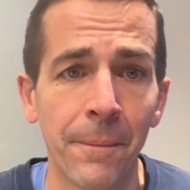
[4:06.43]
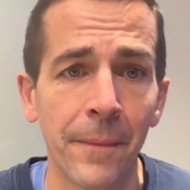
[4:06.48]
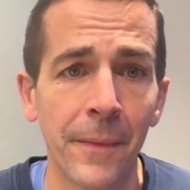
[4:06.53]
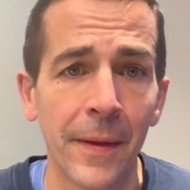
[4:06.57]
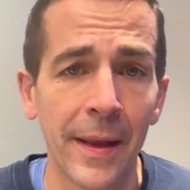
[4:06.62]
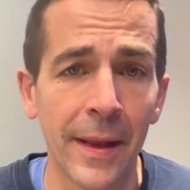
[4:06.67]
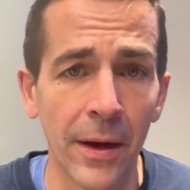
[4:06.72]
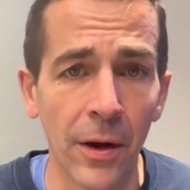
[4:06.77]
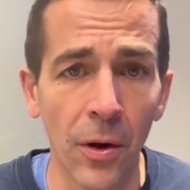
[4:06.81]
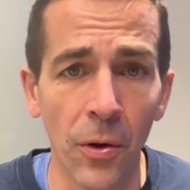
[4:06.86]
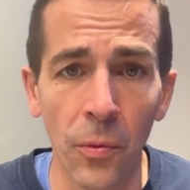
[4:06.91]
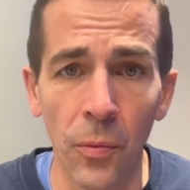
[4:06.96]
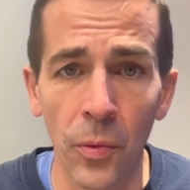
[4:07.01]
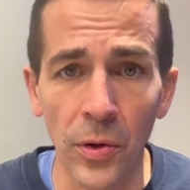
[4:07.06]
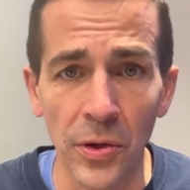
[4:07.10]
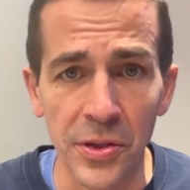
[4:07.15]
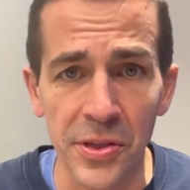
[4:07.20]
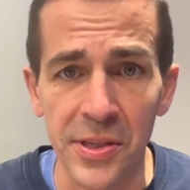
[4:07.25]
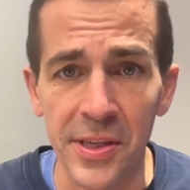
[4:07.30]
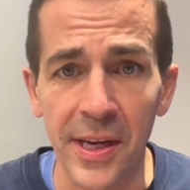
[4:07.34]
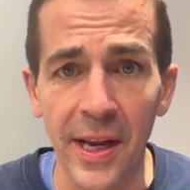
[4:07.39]
You know,
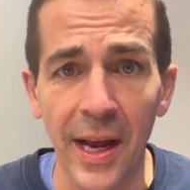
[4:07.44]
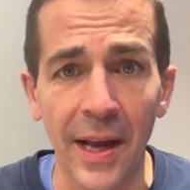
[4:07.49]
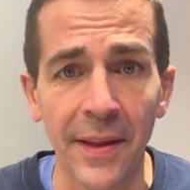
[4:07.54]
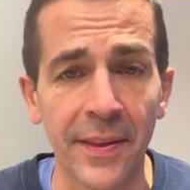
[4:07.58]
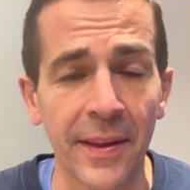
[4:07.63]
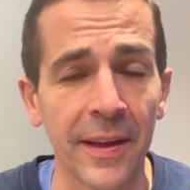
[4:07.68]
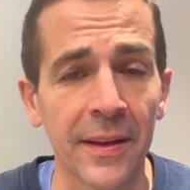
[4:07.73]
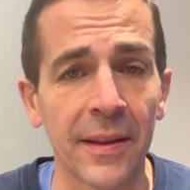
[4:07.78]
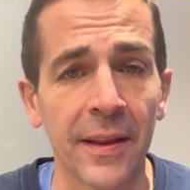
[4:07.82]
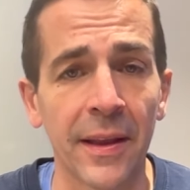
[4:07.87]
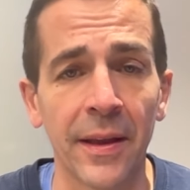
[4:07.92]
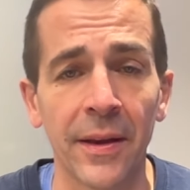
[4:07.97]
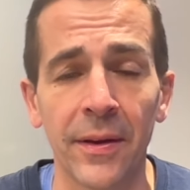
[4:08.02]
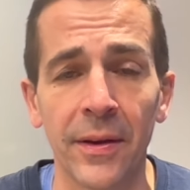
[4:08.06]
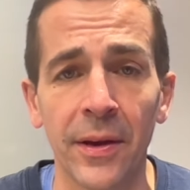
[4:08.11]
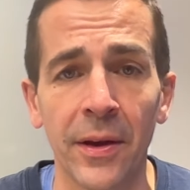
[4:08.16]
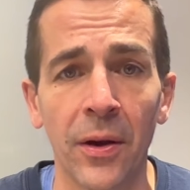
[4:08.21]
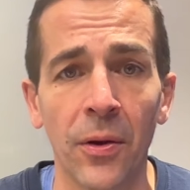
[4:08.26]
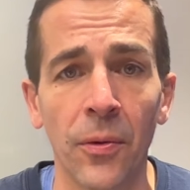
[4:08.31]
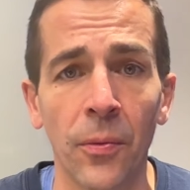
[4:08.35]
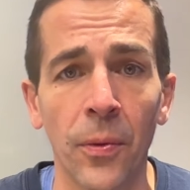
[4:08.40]
we'll see. I think that,
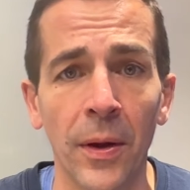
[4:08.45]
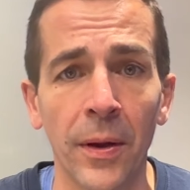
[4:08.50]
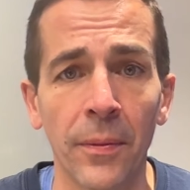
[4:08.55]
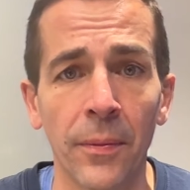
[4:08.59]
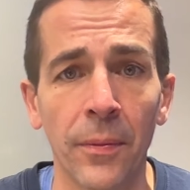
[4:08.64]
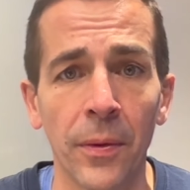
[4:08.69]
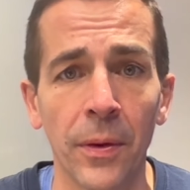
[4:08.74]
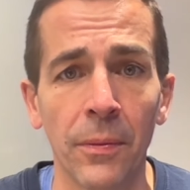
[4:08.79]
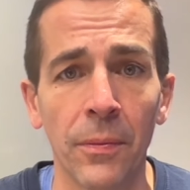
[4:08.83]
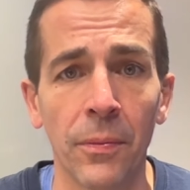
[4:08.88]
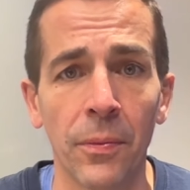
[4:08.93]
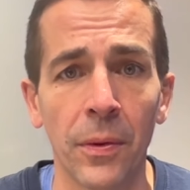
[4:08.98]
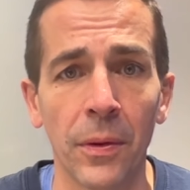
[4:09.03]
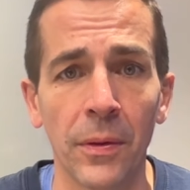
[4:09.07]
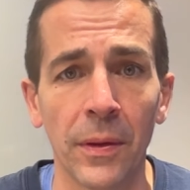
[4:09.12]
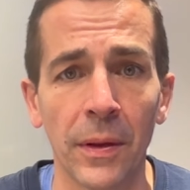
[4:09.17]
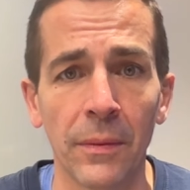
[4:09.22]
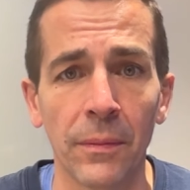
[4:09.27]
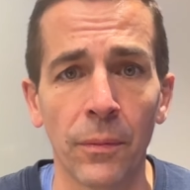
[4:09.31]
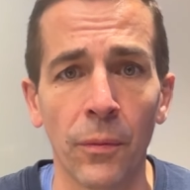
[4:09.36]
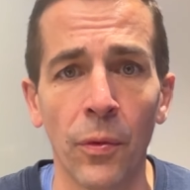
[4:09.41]
you know, what
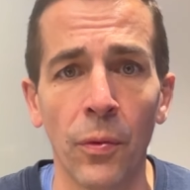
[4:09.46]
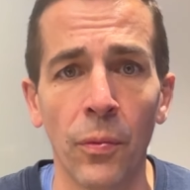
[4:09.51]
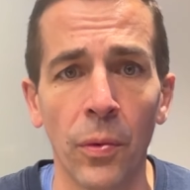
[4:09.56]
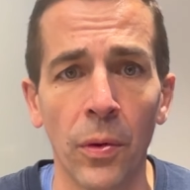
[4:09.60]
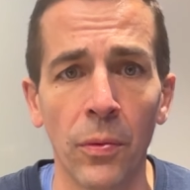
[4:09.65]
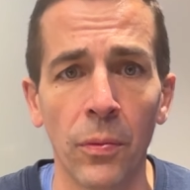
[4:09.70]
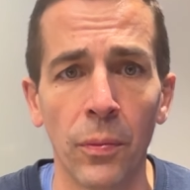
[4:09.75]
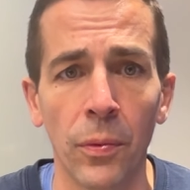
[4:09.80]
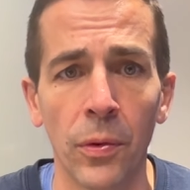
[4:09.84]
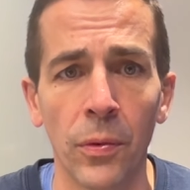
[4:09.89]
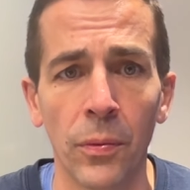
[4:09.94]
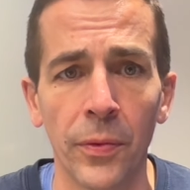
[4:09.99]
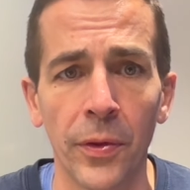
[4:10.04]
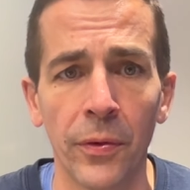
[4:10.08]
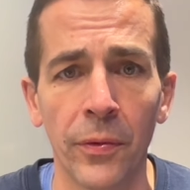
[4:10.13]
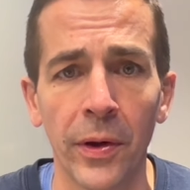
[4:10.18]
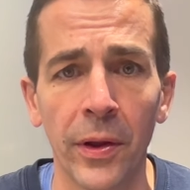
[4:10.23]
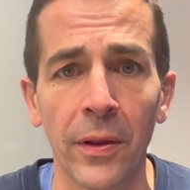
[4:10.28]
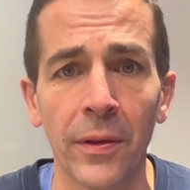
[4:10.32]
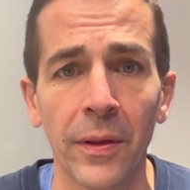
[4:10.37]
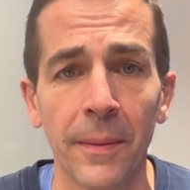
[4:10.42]
the
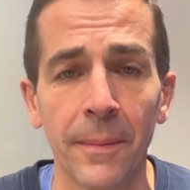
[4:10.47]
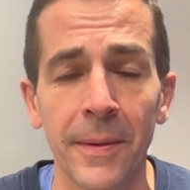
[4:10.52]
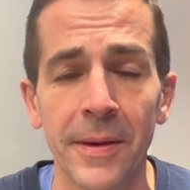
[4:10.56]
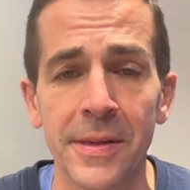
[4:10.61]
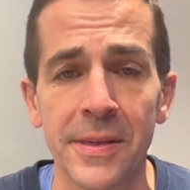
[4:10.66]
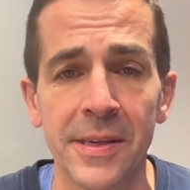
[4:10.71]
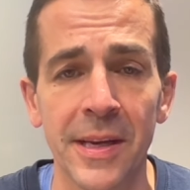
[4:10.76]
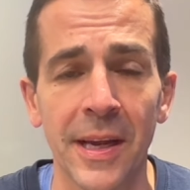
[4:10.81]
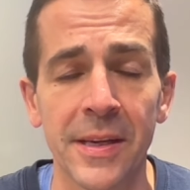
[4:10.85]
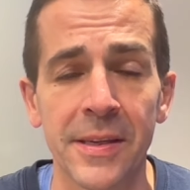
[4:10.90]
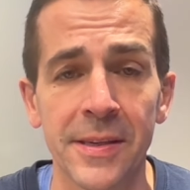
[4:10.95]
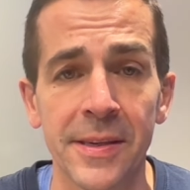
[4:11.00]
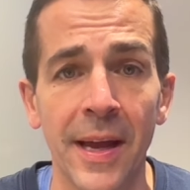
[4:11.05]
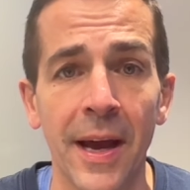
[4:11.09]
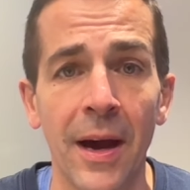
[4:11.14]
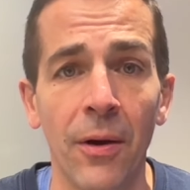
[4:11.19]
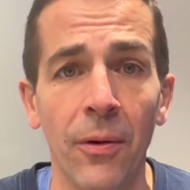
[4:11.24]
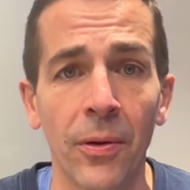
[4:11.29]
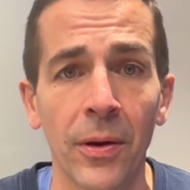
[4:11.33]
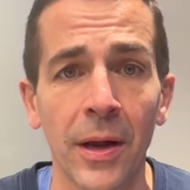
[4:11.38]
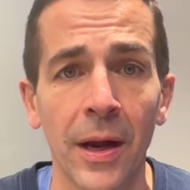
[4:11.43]
real litmus test
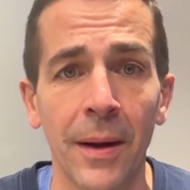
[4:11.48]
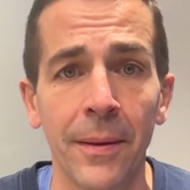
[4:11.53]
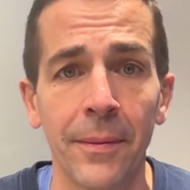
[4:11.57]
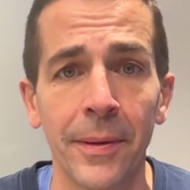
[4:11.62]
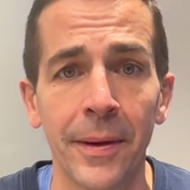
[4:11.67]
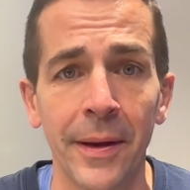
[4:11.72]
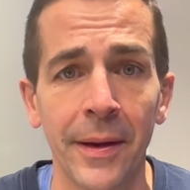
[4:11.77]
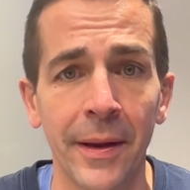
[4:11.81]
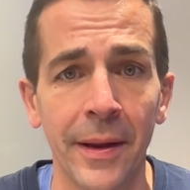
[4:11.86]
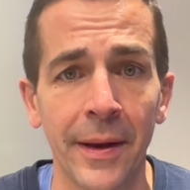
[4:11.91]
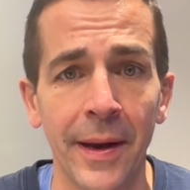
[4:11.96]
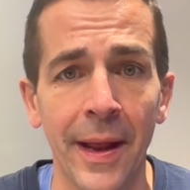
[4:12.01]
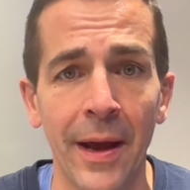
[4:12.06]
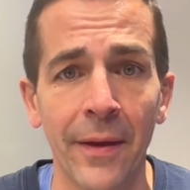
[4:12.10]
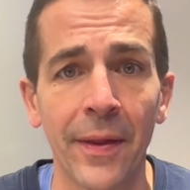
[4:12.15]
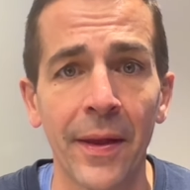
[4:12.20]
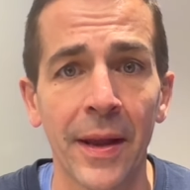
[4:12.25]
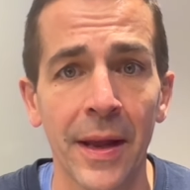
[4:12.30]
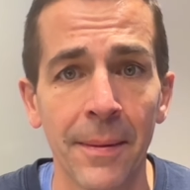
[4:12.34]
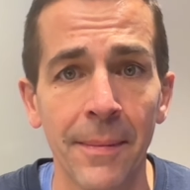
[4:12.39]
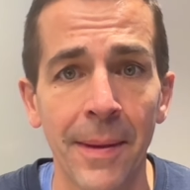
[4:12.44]
now will come and how
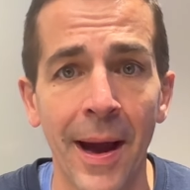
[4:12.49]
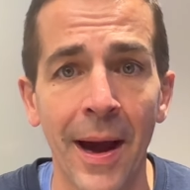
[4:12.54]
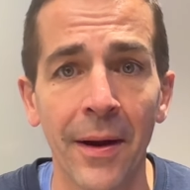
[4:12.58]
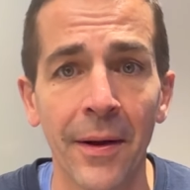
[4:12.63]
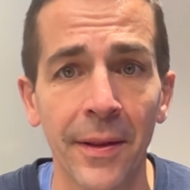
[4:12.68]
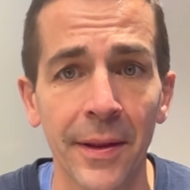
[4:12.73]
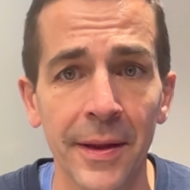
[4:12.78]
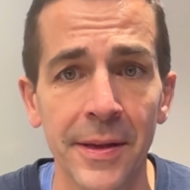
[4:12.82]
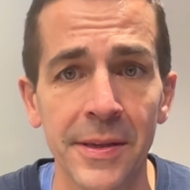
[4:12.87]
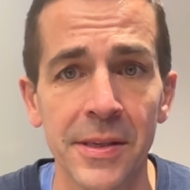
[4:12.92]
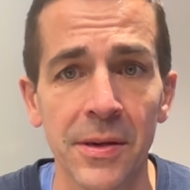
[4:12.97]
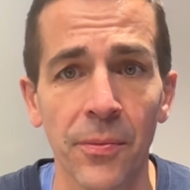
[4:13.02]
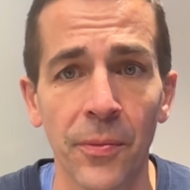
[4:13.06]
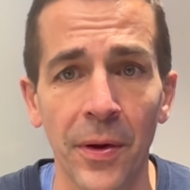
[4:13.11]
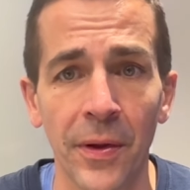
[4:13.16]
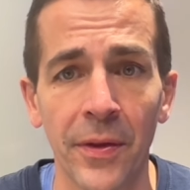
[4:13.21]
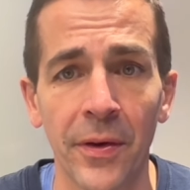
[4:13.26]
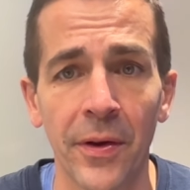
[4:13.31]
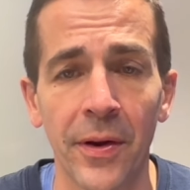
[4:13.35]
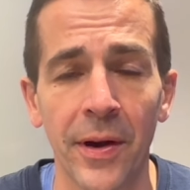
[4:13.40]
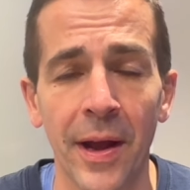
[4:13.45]
they come out of this and
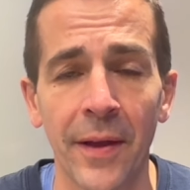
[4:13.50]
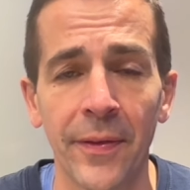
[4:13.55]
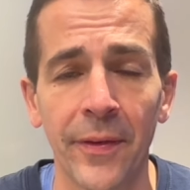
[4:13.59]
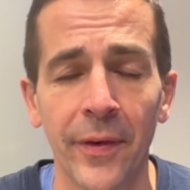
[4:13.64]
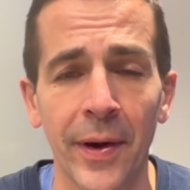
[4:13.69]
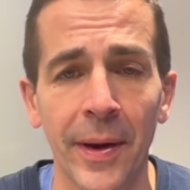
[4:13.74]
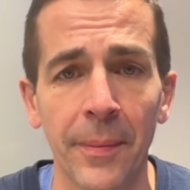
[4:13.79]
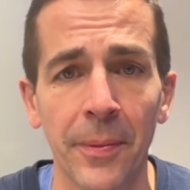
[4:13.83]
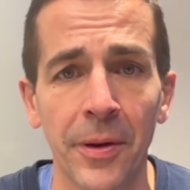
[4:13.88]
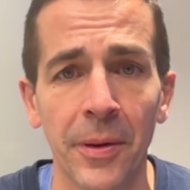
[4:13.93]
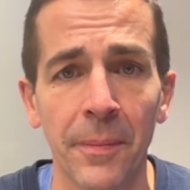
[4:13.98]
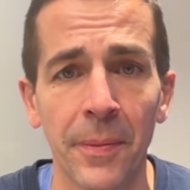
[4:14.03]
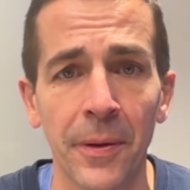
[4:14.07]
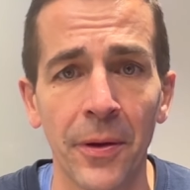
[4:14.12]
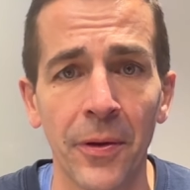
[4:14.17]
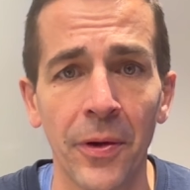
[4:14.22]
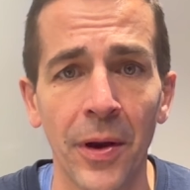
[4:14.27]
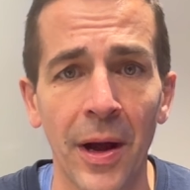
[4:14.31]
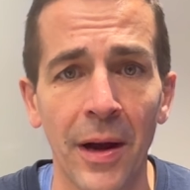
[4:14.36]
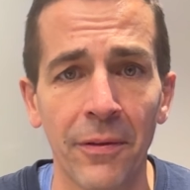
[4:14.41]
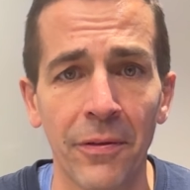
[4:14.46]
whether or not they're able to
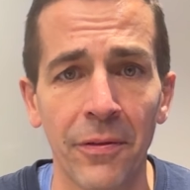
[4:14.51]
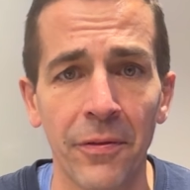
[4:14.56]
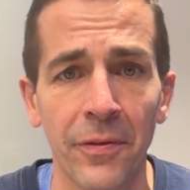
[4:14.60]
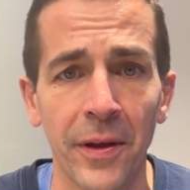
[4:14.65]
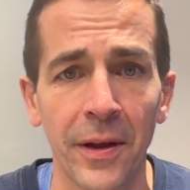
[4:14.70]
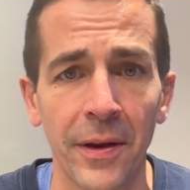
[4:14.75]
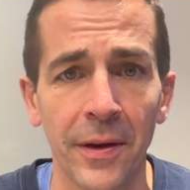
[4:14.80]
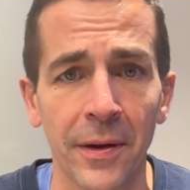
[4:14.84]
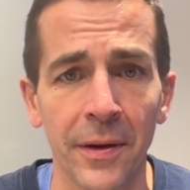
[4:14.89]
build off of it.